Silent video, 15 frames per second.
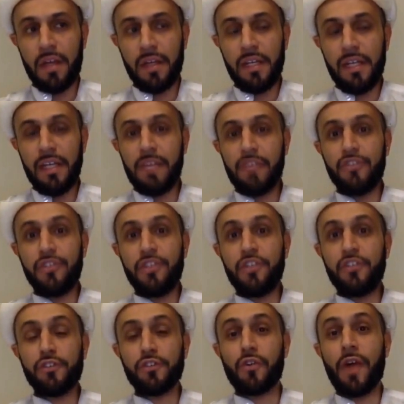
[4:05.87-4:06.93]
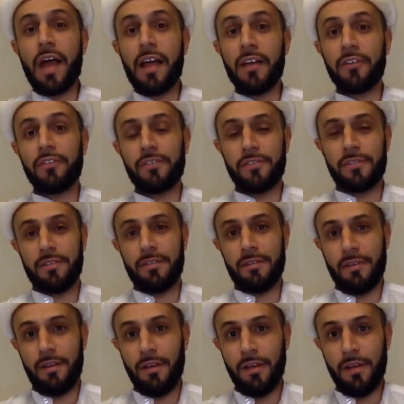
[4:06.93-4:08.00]
He is distressed
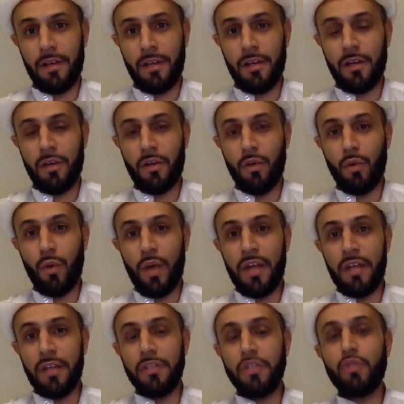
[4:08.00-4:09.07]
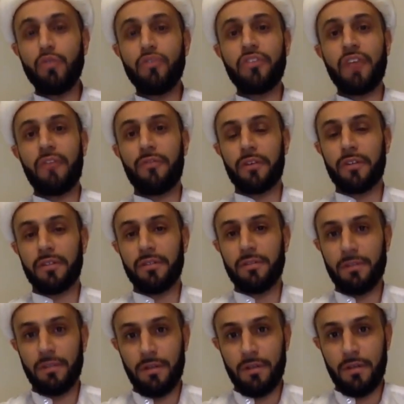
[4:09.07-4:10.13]
when you suffer,
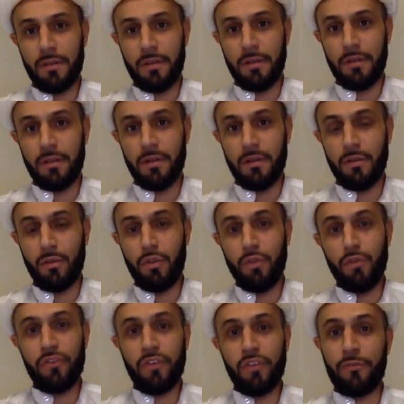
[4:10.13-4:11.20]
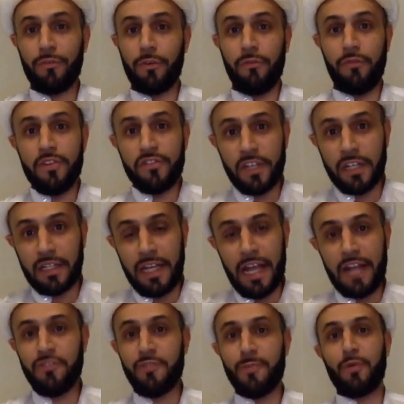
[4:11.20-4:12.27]
when you suffer physically
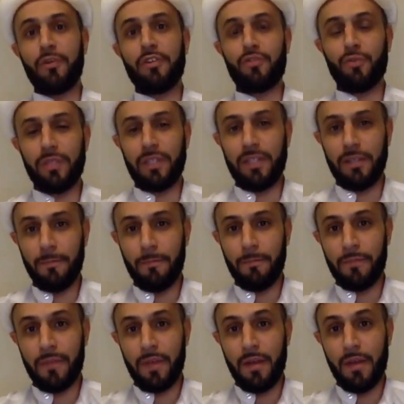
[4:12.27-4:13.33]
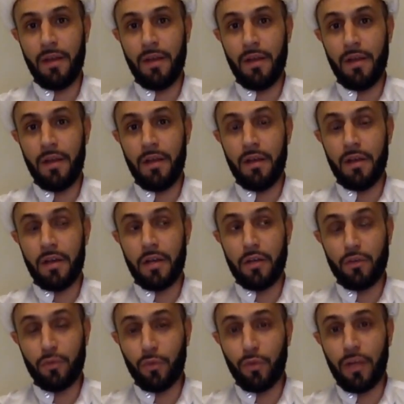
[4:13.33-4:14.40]
and spiritually.
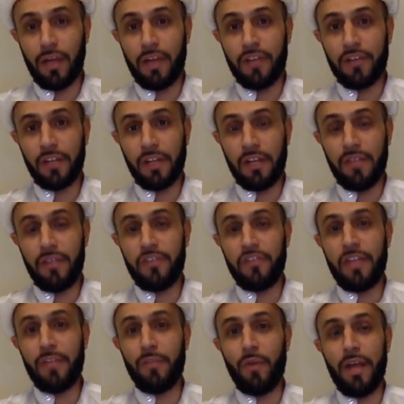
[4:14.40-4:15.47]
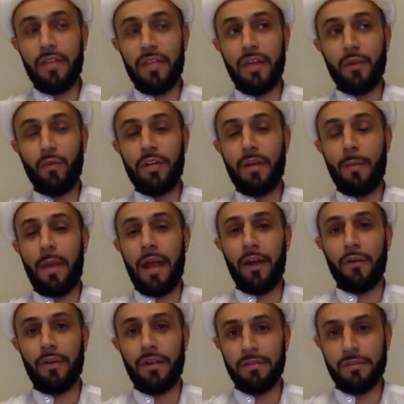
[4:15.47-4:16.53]
Rasulullah, in the same way that when a
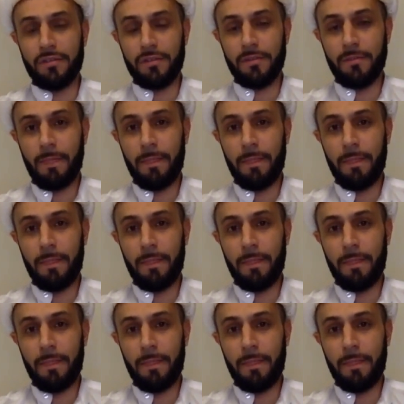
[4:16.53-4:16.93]
parent